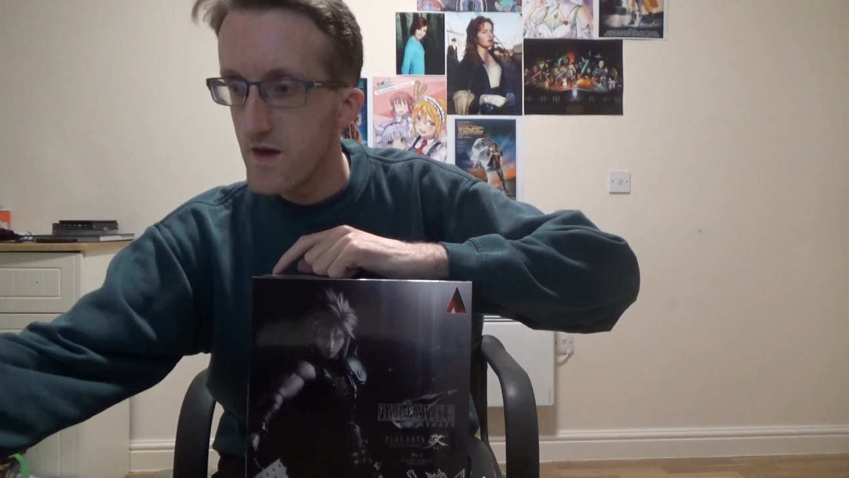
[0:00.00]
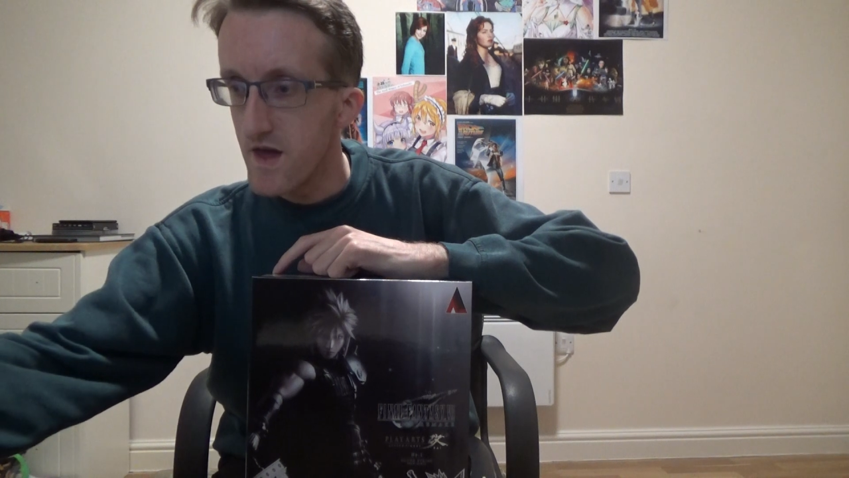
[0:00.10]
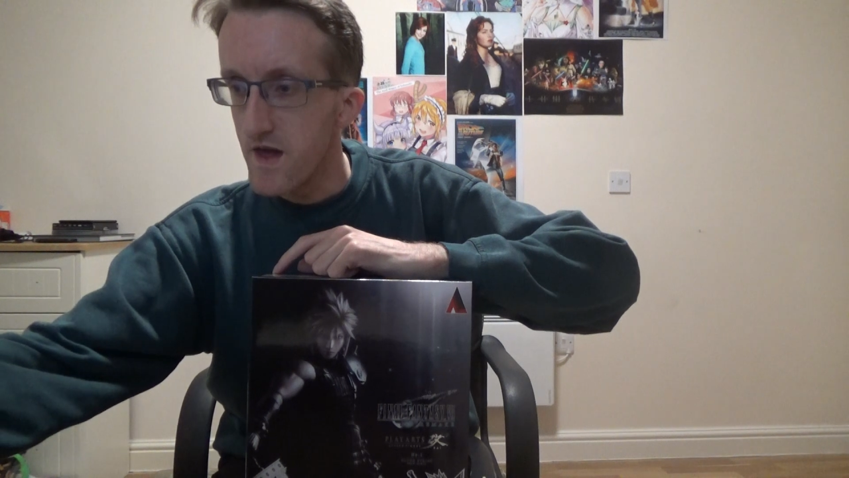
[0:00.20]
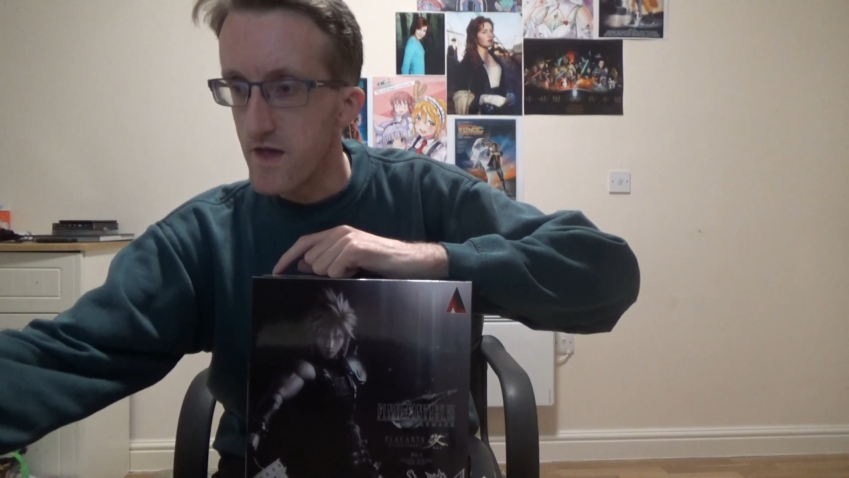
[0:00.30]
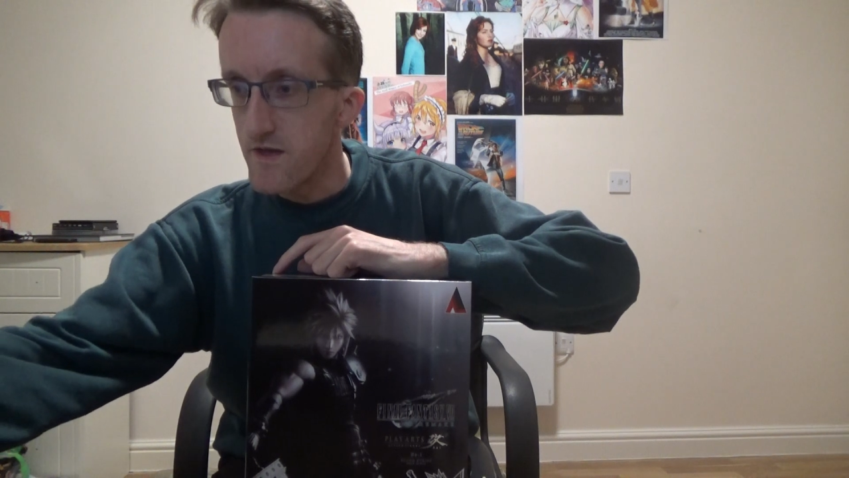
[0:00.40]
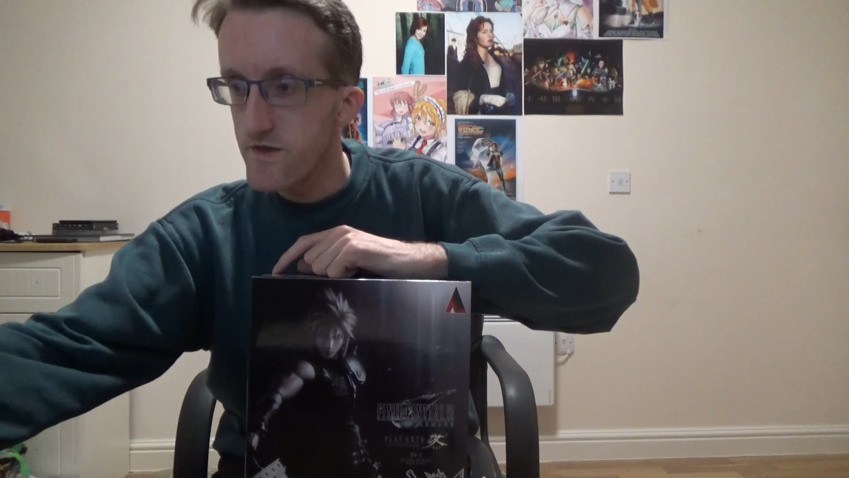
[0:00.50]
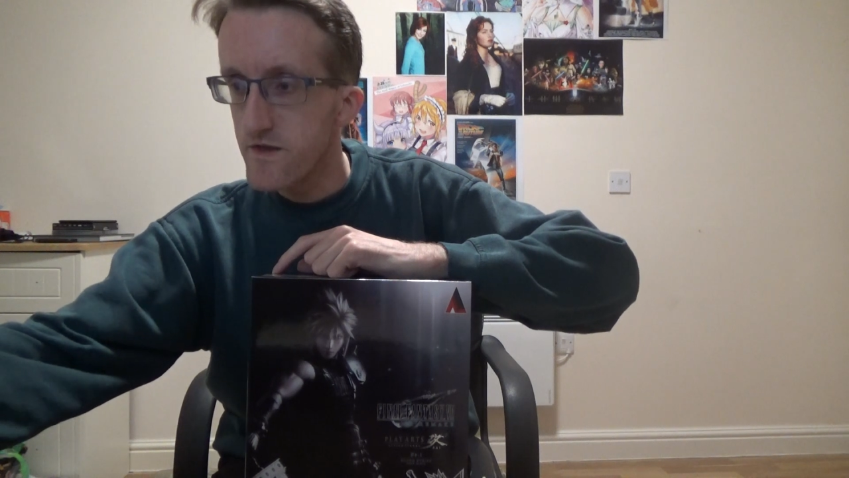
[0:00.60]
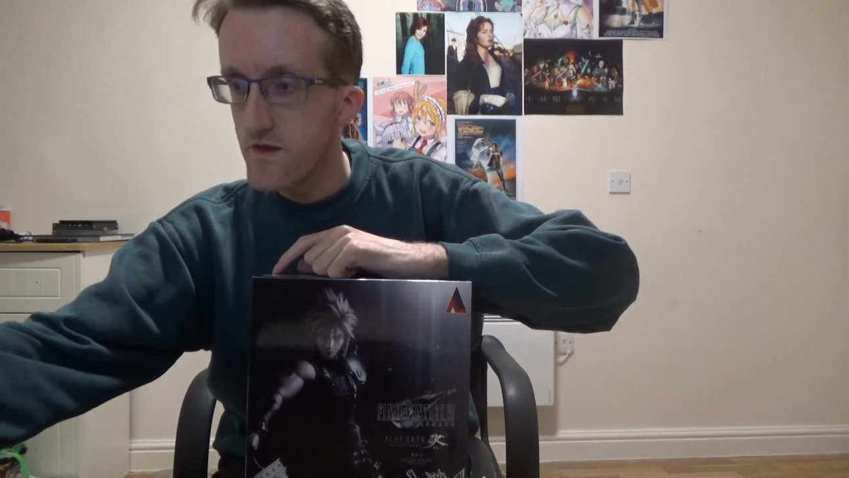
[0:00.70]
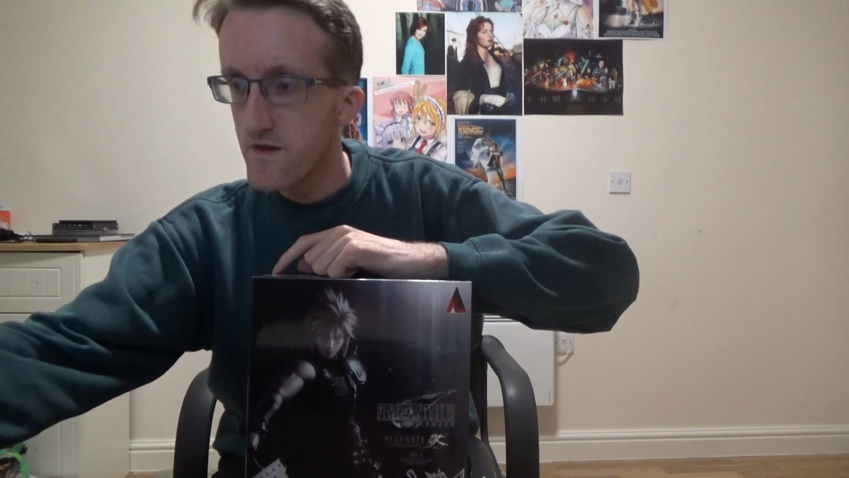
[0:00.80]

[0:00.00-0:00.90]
is